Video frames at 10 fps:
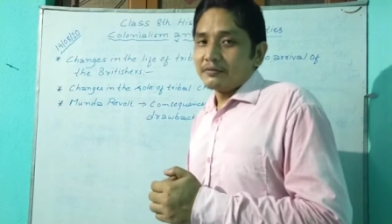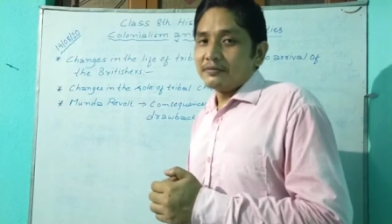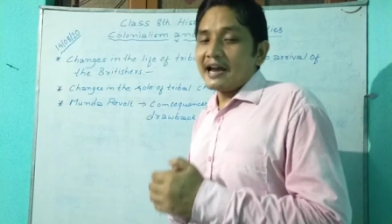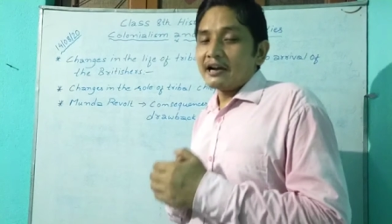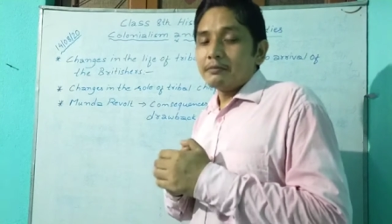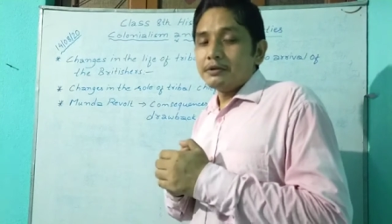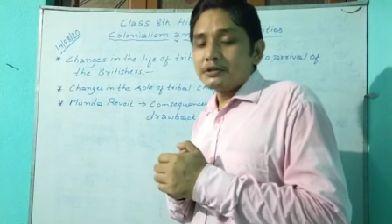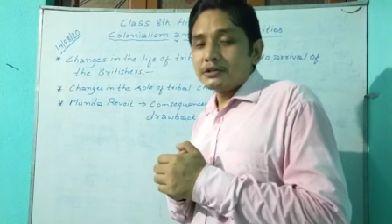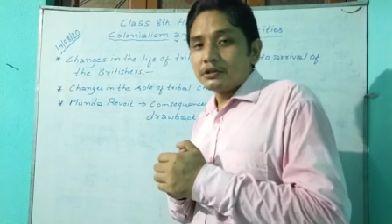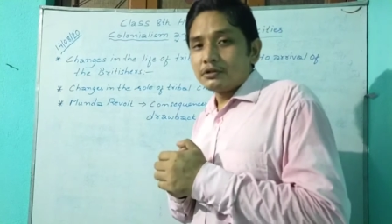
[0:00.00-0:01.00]
That
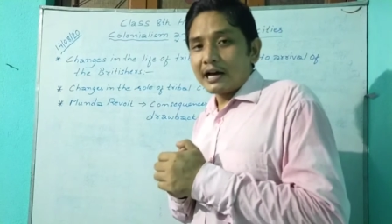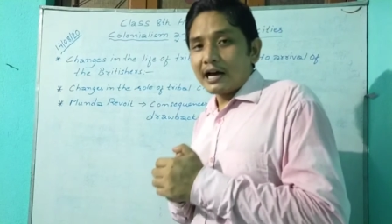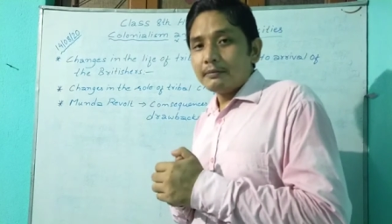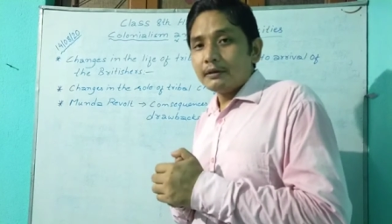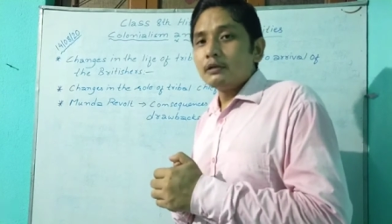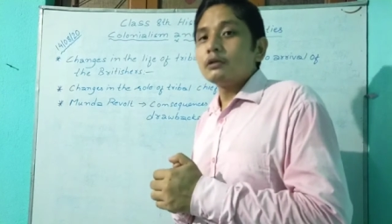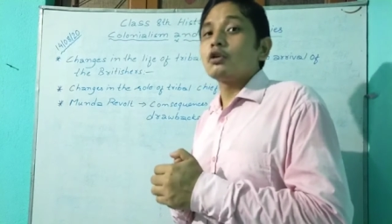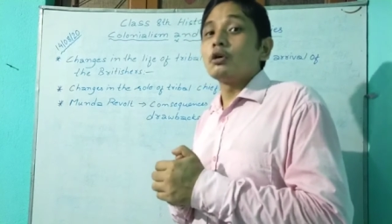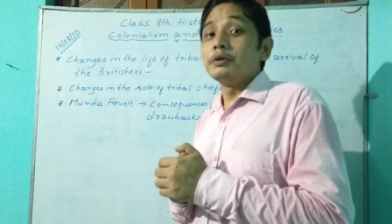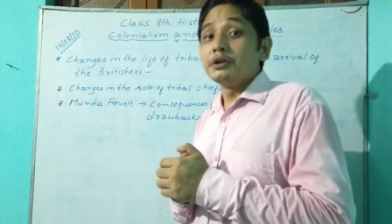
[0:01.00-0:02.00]
means the tribal
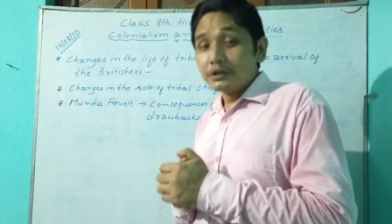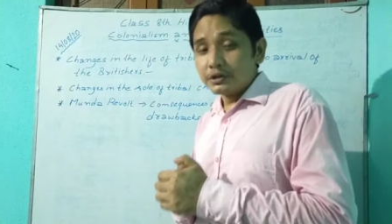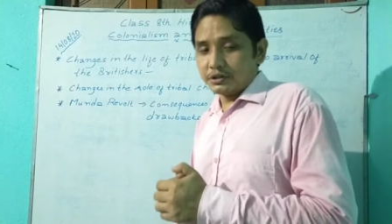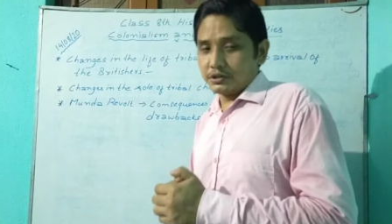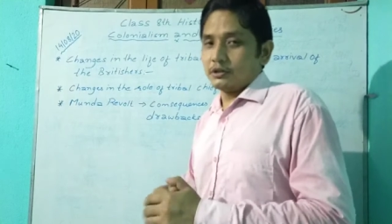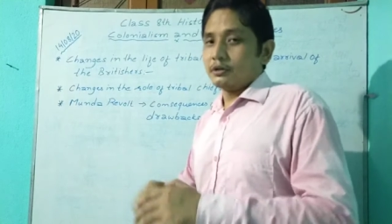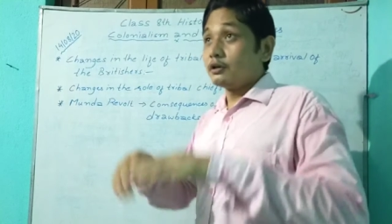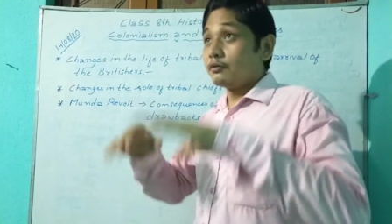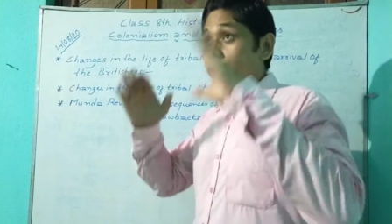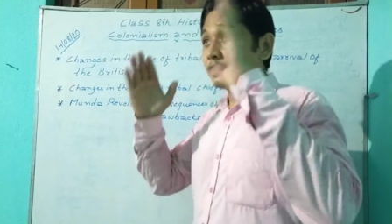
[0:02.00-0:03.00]
communities,
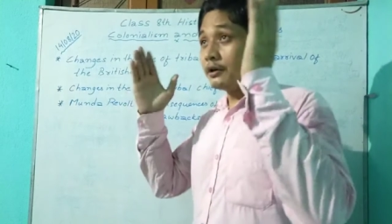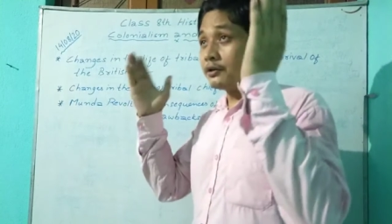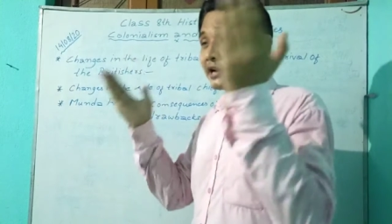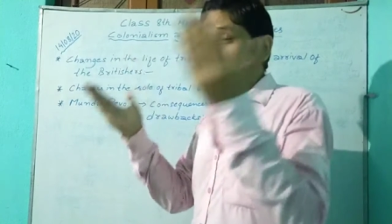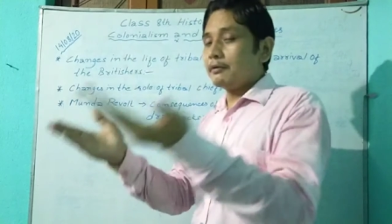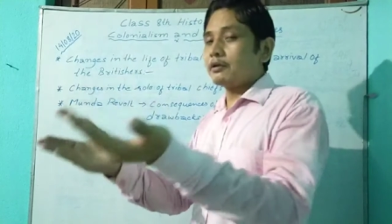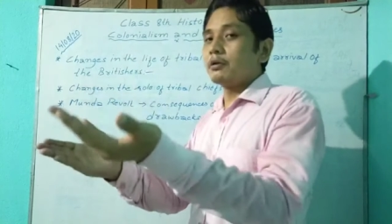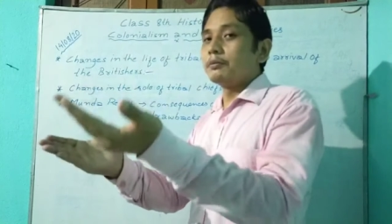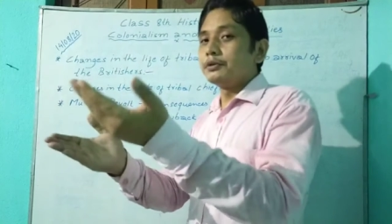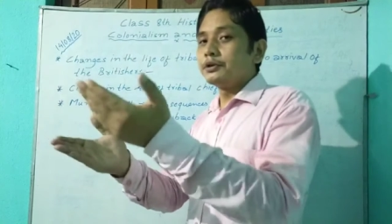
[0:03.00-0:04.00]
different tribal
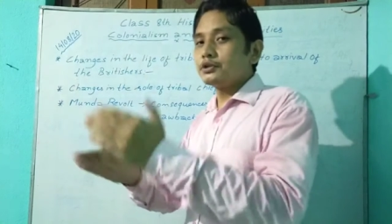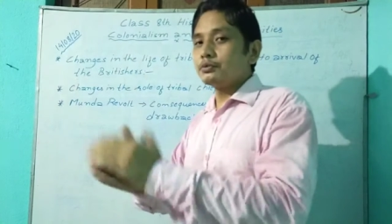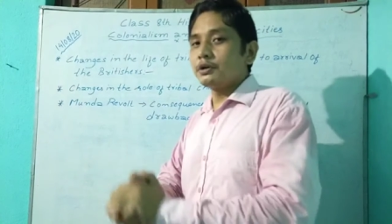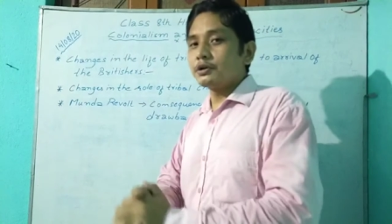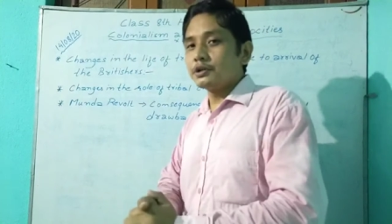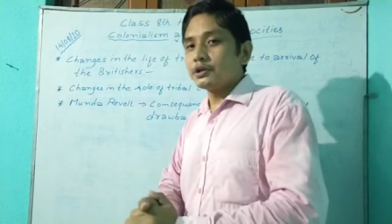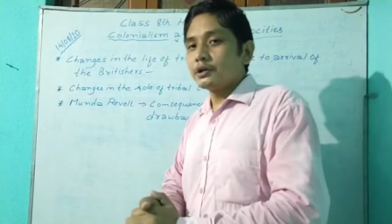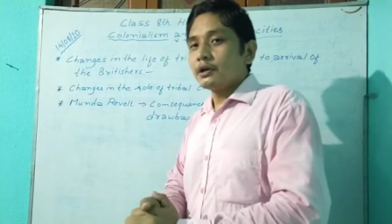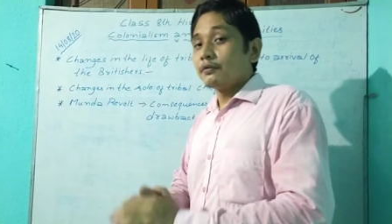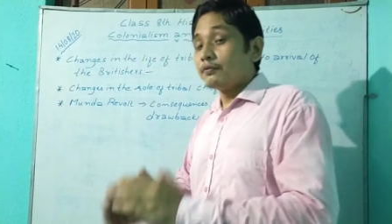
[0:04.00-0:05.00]
communities were
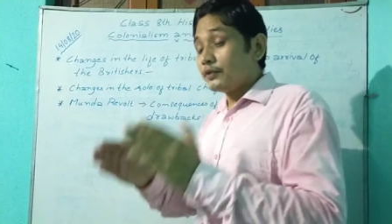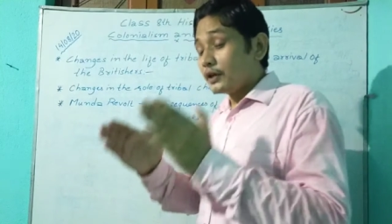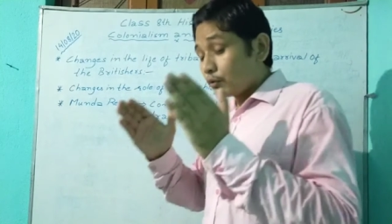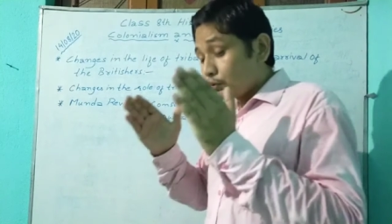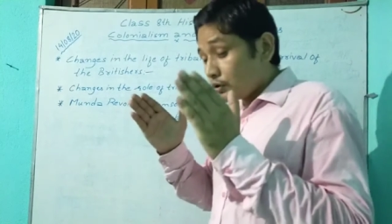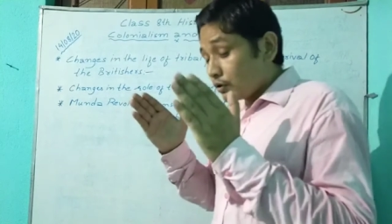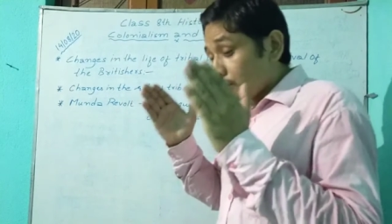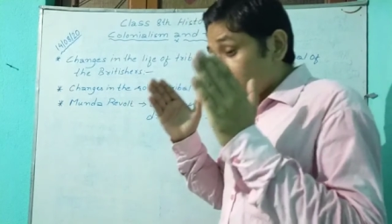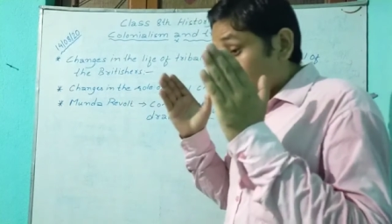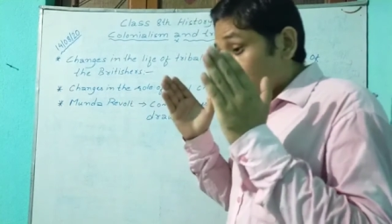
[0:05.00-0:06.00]
there, they
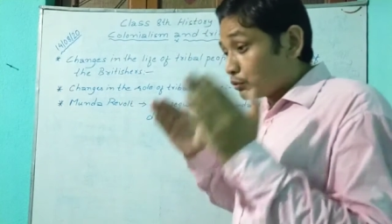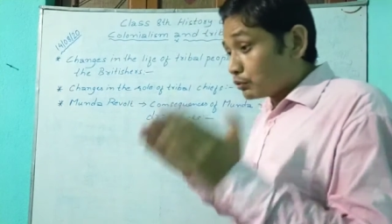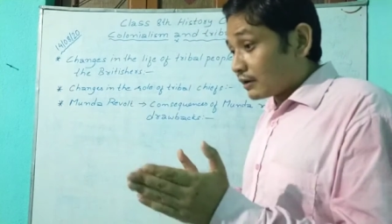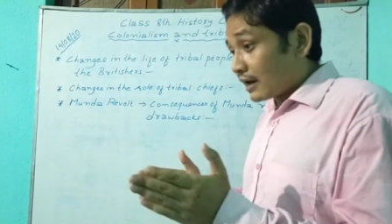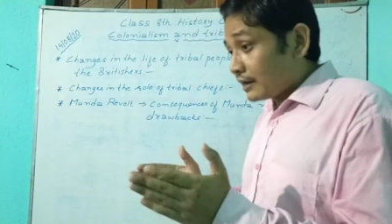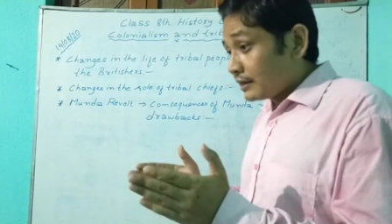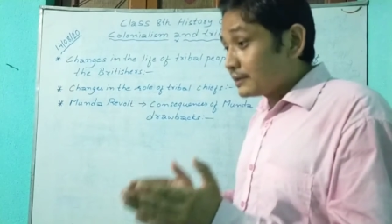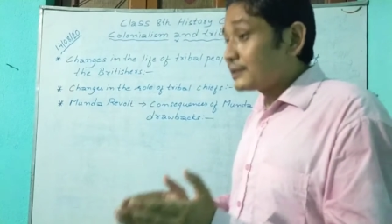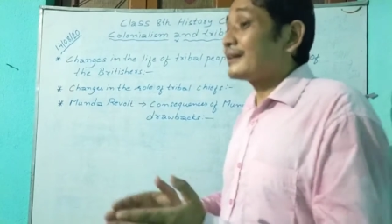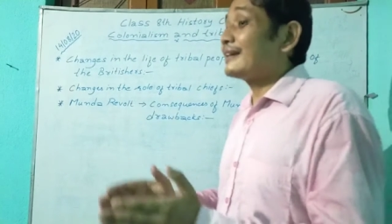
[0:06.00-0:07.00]
couldn't
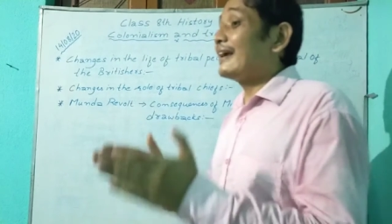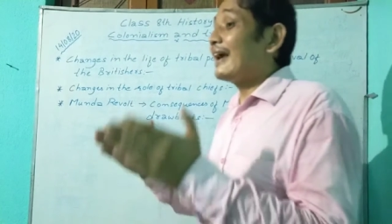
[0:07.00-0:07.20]
unite